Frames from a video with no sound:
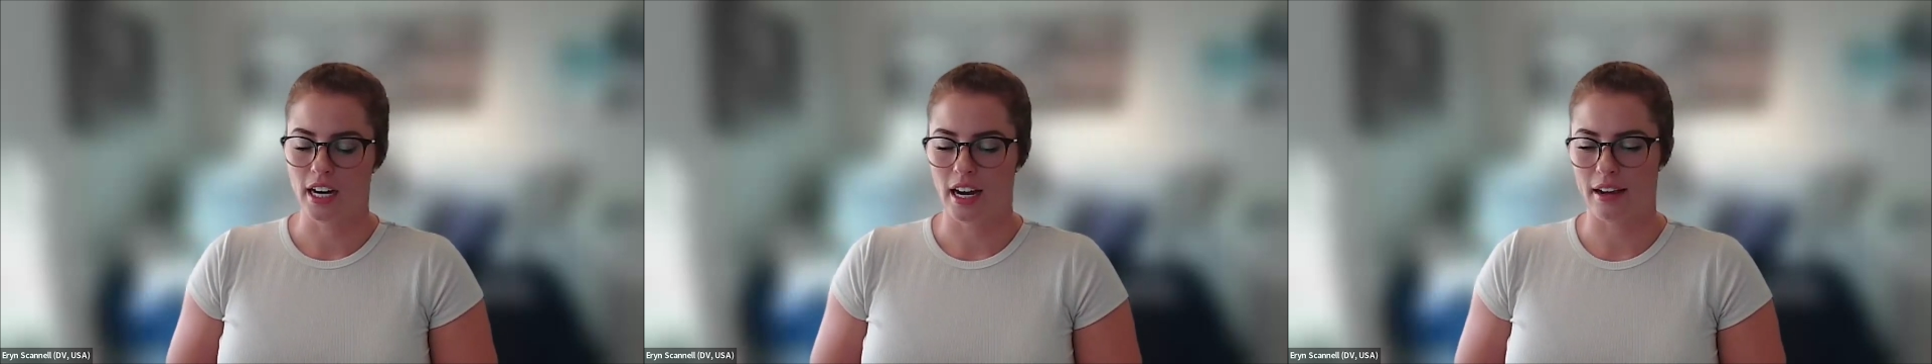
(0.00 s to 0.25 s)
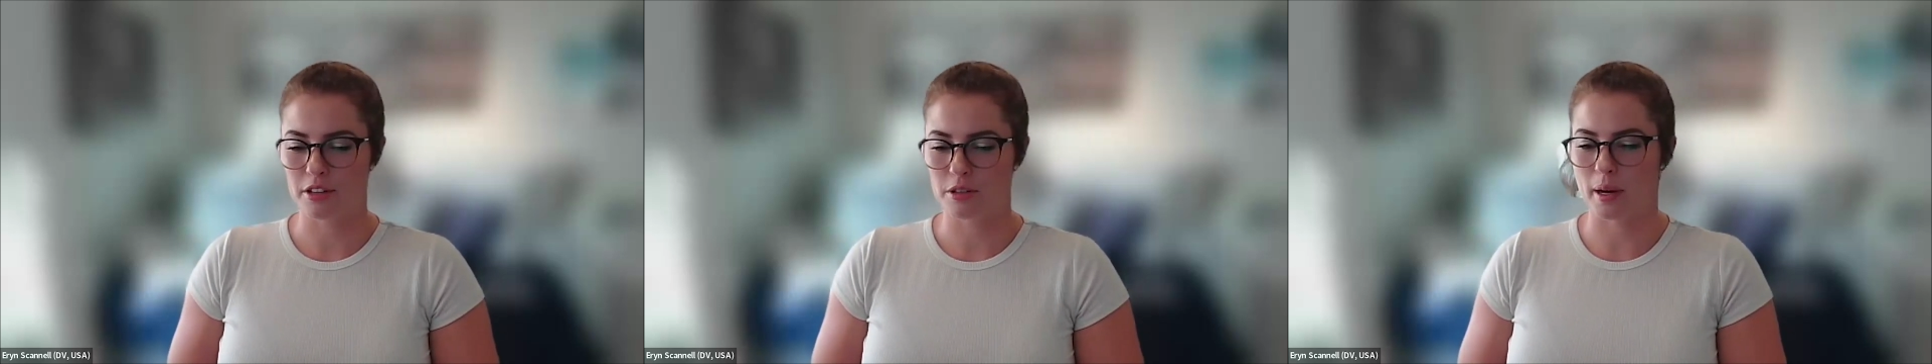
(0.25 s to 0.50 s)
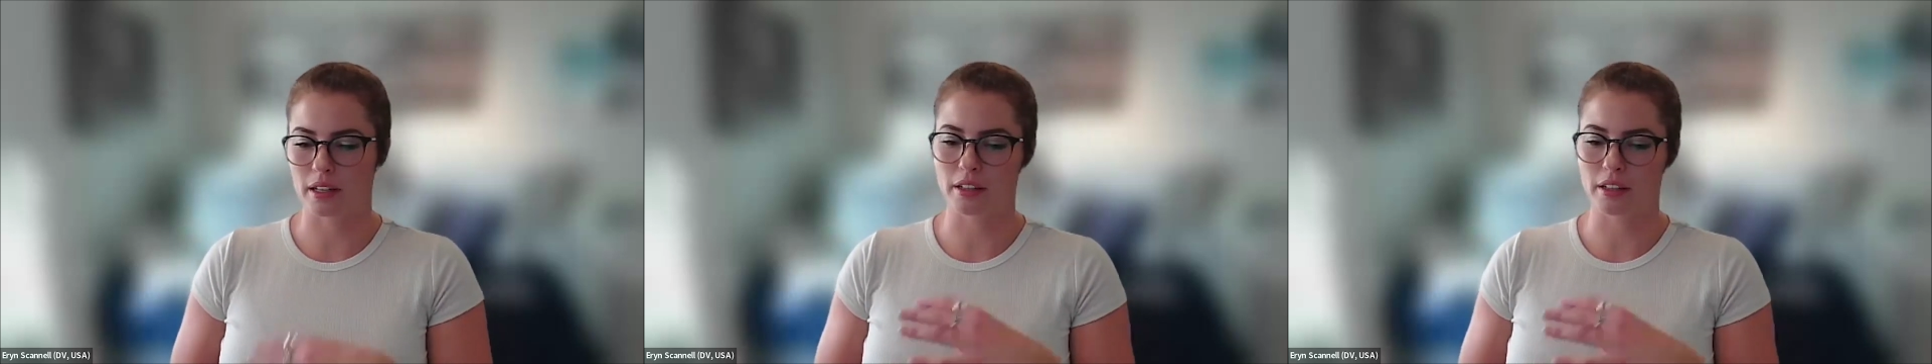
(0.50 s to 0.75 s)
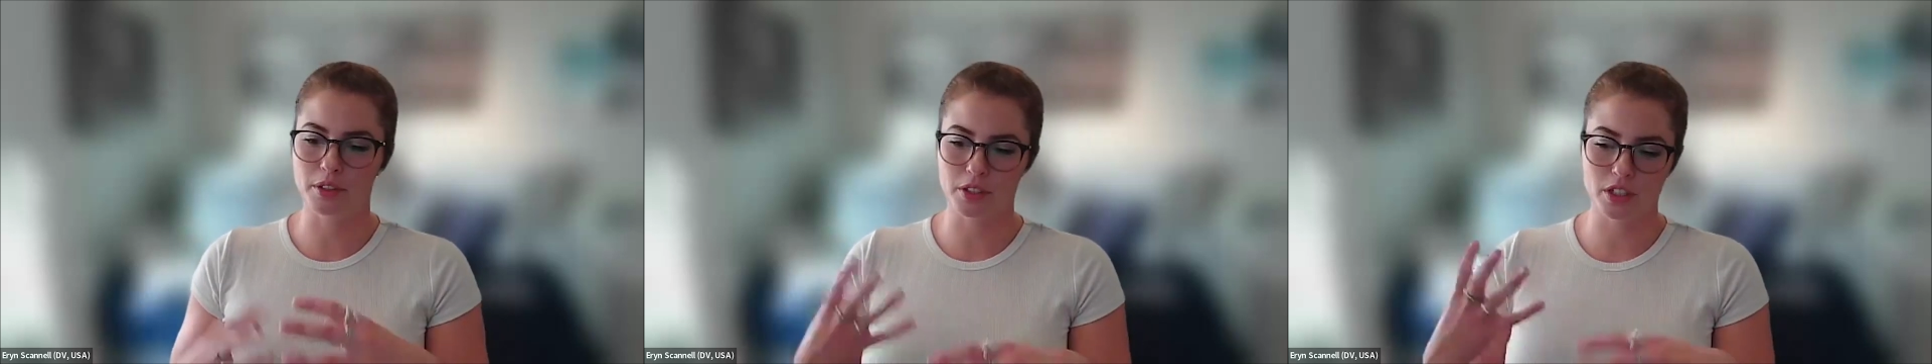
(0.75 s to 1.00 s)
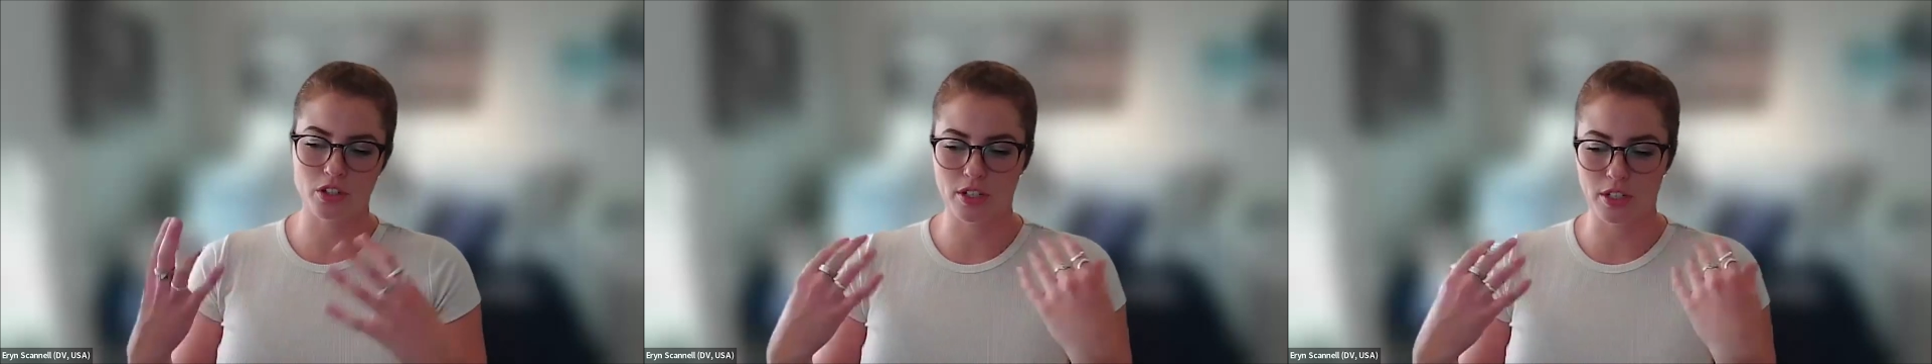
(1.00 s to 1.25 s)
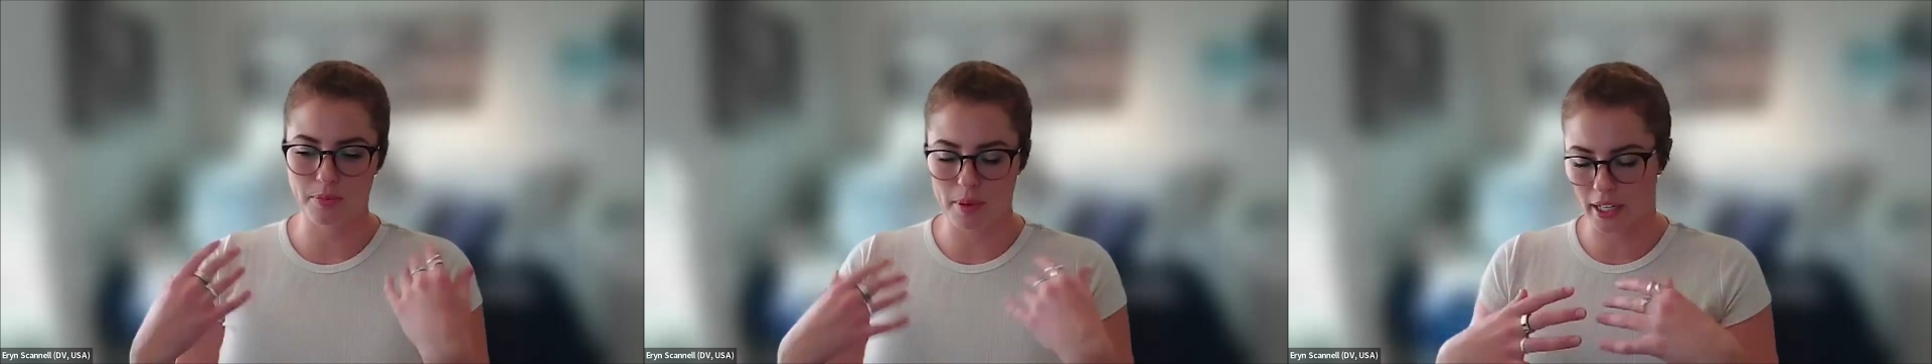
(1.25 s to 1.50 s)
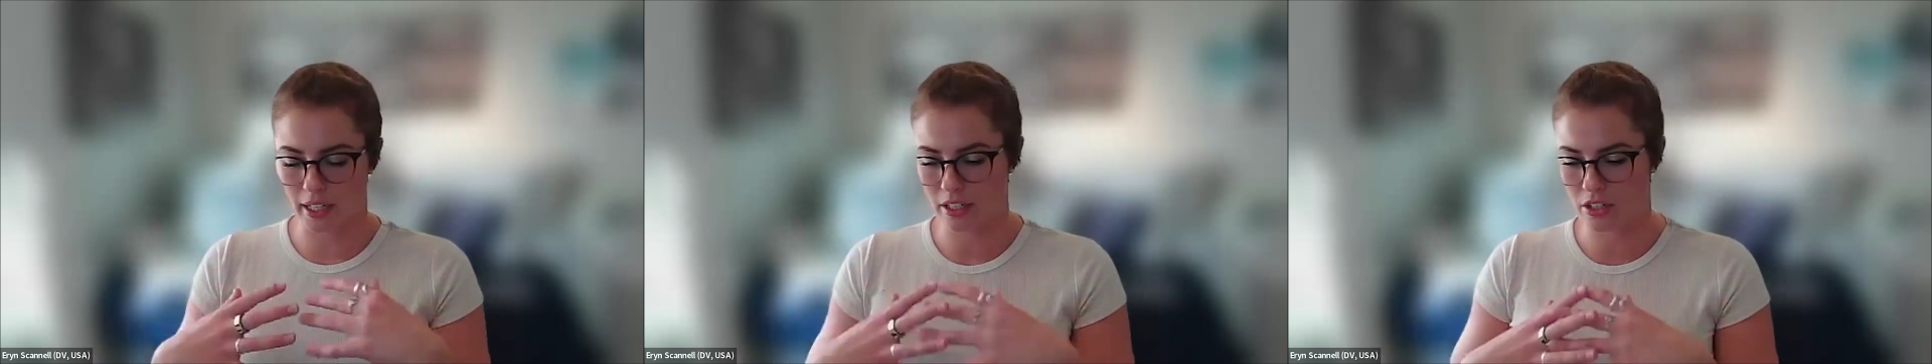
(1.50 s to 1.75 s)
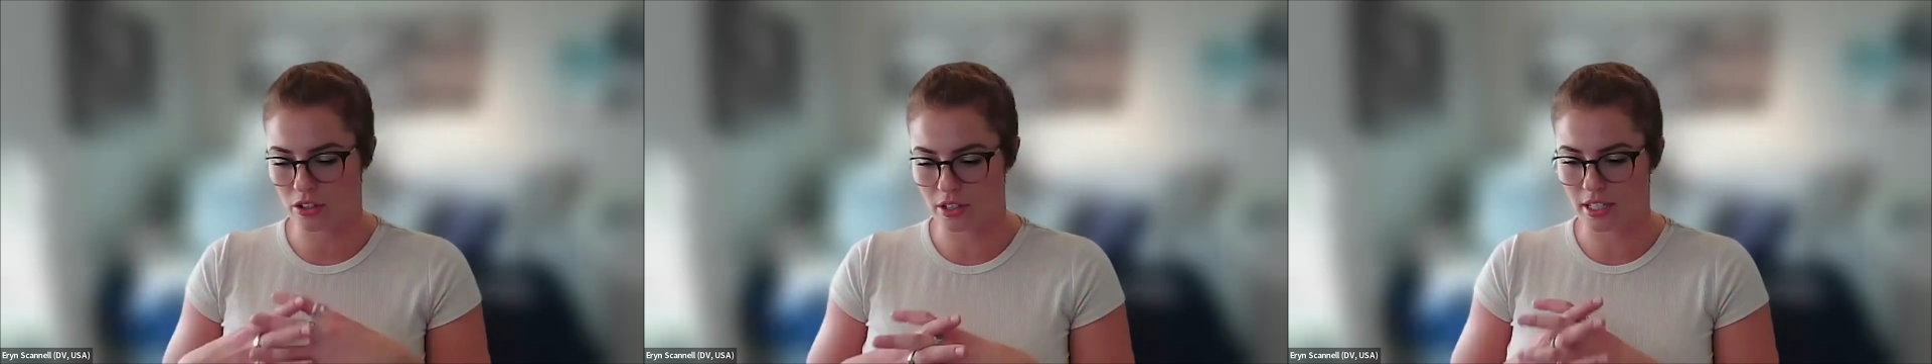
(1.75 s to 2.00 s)
I was battling wrist injuries, back
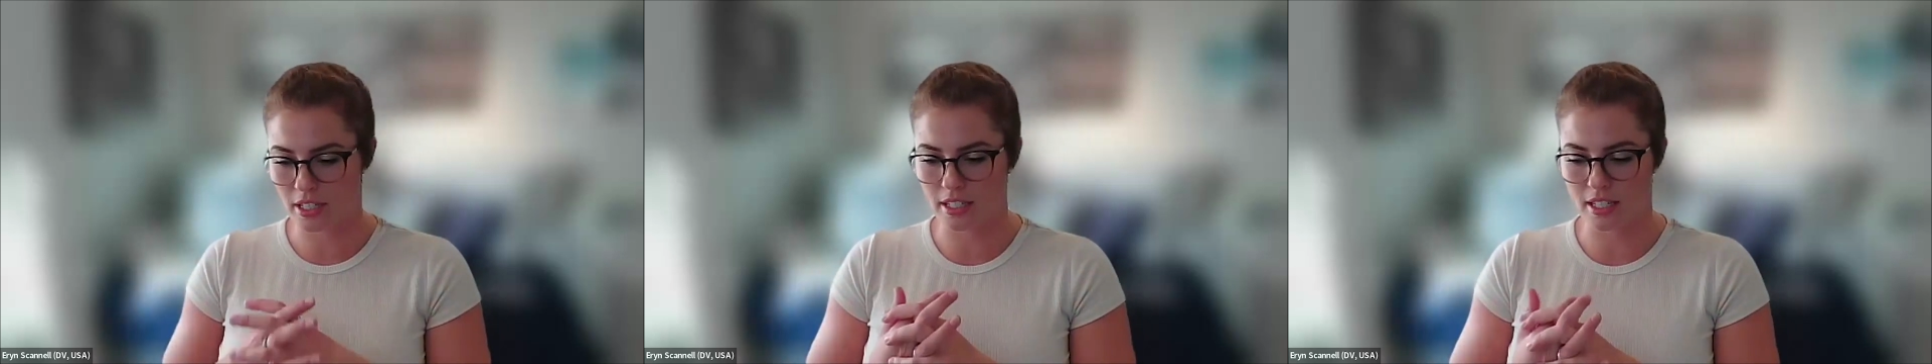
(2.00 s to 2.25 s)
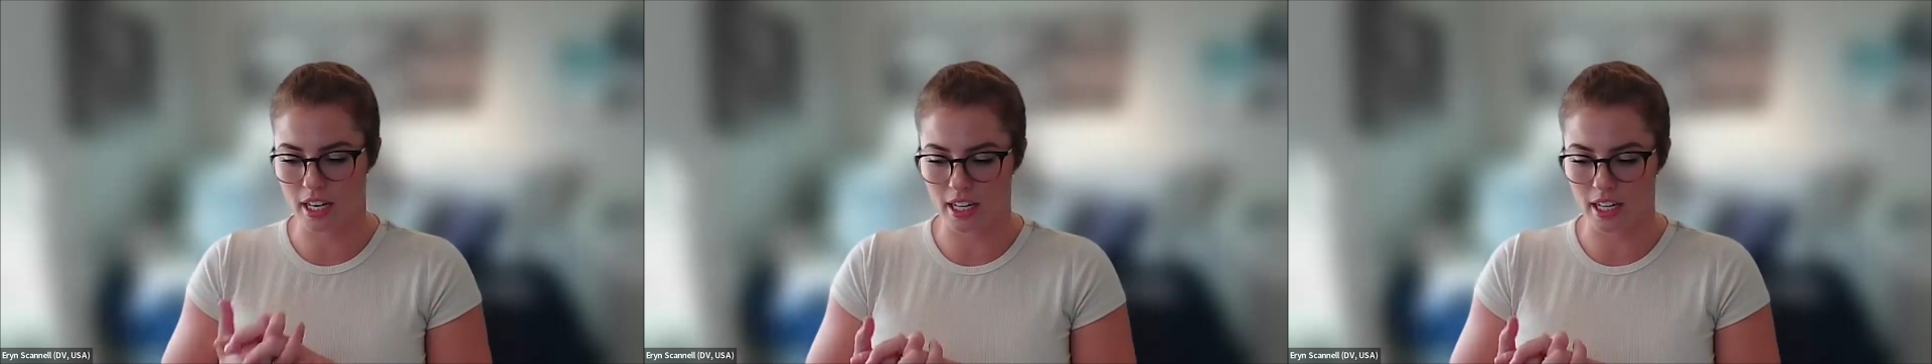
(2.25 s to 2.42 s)
injuries,